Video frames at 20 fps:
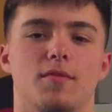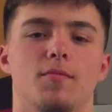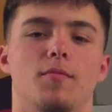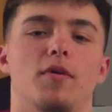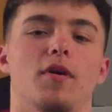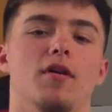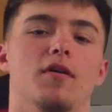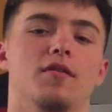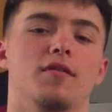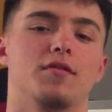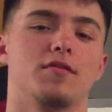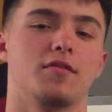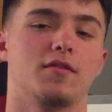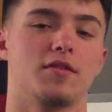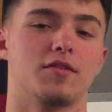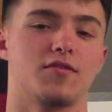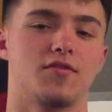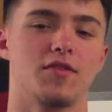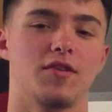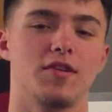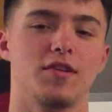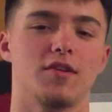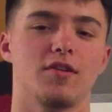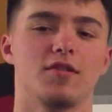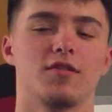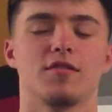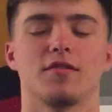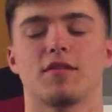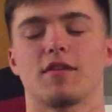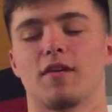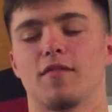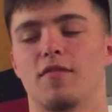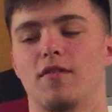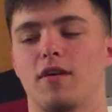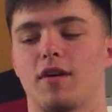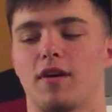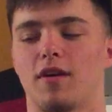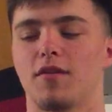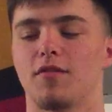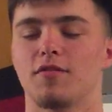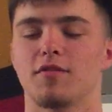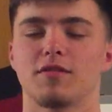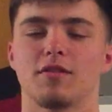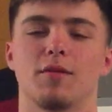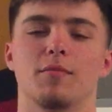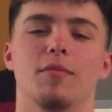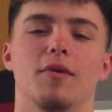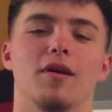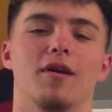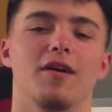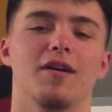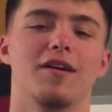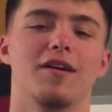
But this video, okay, fuck, I don't want to say but.